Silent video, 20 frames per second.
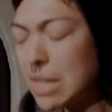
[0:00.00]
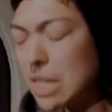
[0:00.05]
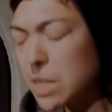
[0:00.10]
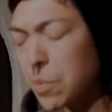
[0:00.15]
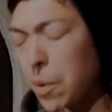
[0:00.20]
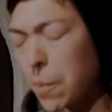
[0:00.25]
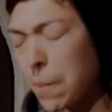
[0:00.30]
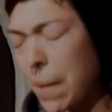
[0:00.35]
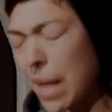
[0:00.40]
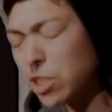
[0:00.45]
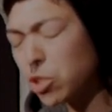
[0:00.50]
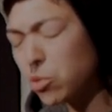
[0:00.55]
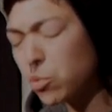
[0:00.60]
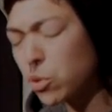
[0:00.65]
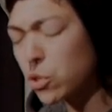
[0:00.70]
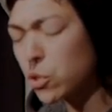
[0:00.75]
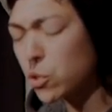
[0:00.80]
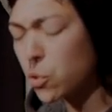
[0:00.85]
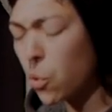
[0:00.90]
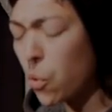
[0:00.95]
bleeds
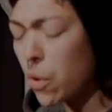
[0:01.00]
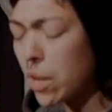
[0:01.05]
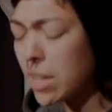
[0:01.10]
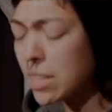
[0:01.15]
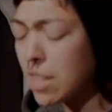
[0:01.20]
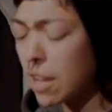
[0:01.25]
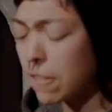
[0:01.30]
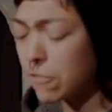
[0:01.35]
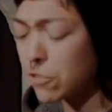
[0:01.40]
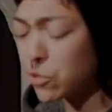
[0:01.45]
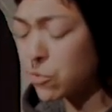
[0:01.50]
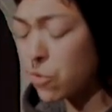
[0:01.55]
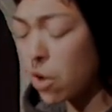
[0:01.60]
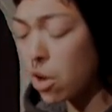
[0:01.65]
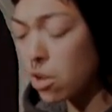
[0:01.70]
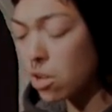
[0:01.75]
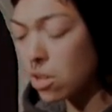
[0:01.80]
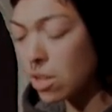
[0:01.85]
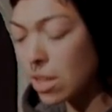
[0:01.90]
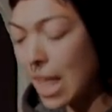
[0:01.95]
perpetual stories of
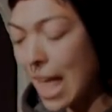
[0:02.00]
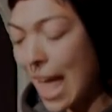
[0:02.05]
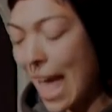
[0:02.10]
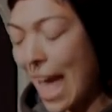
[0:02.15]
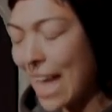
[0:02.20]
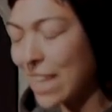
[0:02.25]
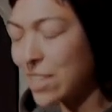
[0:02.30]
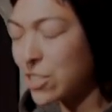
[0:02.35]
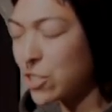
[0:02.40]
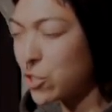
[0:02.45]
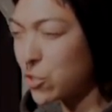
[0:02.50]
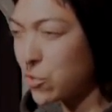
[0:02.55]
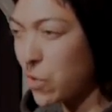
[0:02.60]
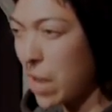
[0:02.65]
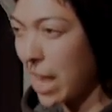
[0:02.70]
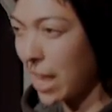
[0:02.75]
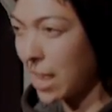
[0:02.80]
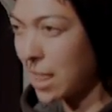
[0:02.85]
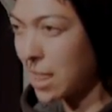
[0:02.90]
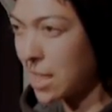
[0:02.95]
struggle and
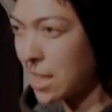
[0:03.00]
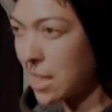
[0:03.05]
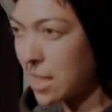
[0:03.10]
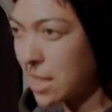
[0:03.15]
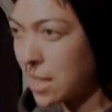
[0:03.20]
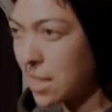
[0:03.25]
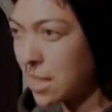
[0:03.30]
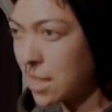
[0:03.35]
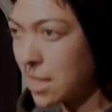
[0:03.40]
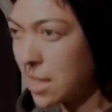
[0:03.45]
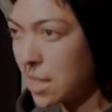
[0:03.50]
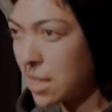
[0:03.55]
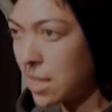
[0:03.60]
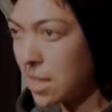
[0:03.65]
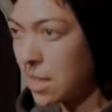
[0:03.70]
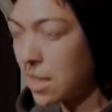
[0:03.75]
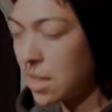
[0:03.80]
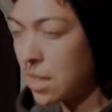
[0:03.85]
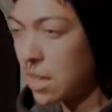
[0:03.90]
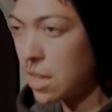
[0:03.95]
strength,
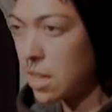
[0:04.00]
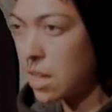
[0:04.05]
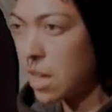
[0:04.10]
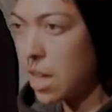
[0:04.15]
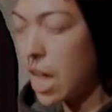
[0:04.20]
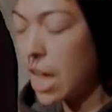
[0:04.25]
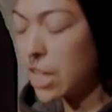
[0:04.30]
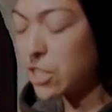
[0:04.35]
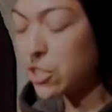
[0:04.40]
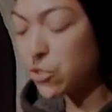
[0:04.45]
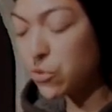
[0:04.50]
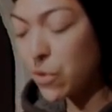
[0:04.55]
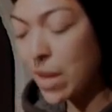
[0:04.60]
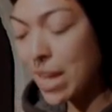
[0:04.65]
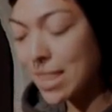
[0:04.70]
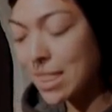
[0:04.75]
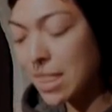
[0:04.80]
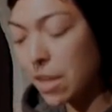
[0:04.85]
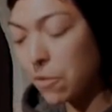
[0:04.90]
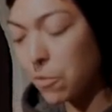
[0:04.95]
a
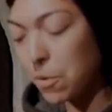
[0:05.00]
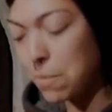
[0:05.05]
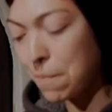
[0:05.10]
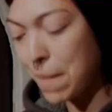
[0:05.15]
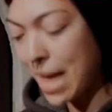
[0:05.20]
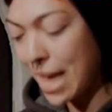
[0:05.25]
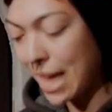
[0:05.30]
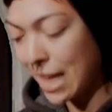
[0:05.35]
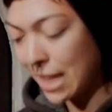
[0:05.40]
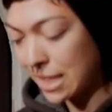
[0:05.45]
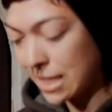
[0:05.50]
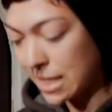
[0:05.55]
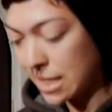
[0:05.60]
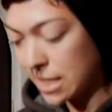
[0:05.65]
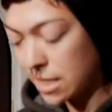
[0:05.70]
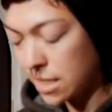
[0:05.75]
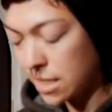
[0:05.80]
strength that remains.